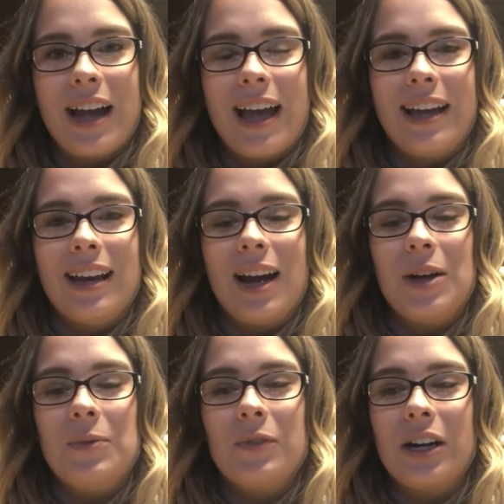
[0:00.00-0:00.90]
And
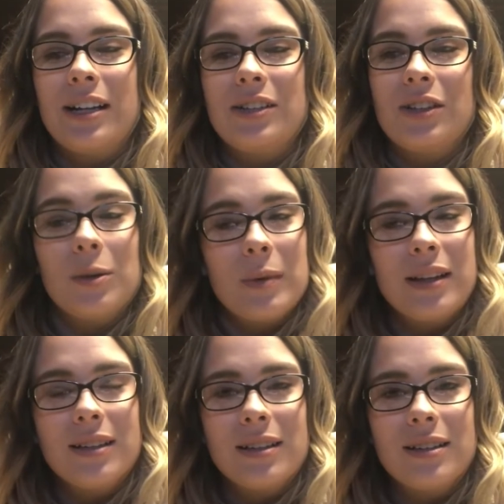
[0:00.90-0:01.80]
I'm very
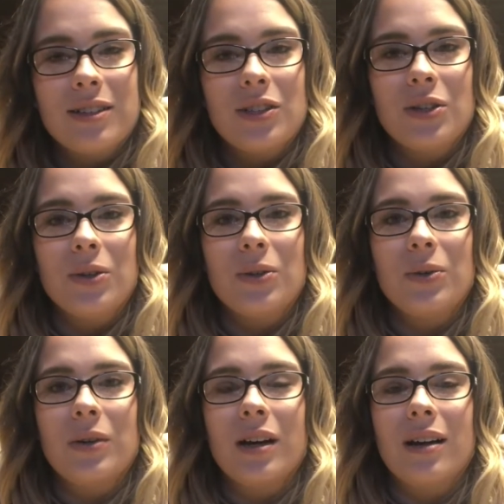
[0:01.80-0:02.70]
determined
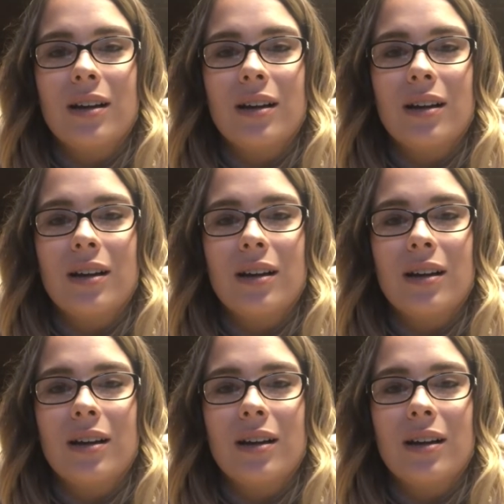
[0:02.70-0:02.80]
to